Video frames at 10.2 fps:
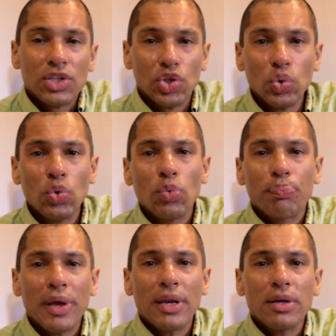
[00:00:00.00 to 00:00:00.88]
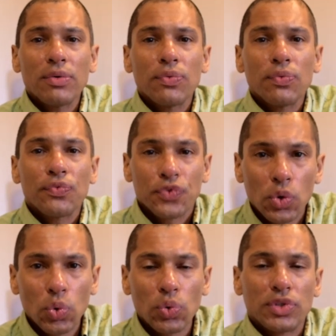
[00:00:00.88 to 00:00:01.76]
you've been
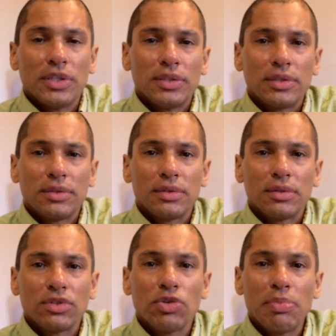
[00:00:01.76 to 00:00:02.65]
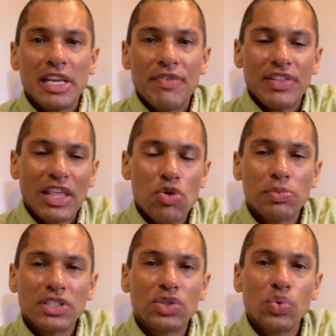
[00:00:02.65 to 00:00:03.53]
fooled to believing that you
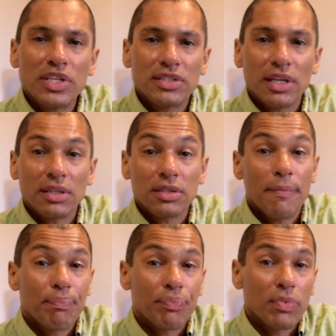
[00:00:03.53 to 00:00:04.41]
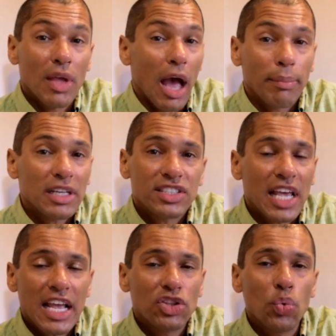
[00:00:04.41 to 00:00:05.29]
must do these things. I'm not
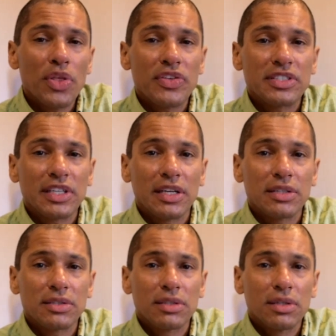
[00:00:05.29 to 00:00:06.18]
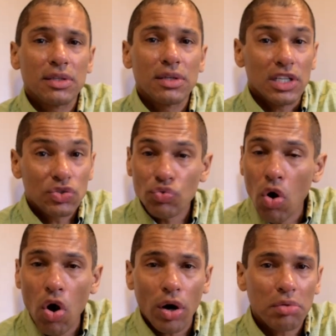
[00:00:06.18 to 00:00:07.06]
saying doing these things is
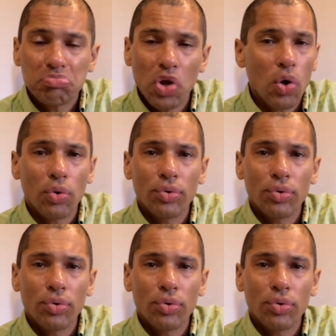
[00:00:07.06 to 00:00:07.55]
wrong. No.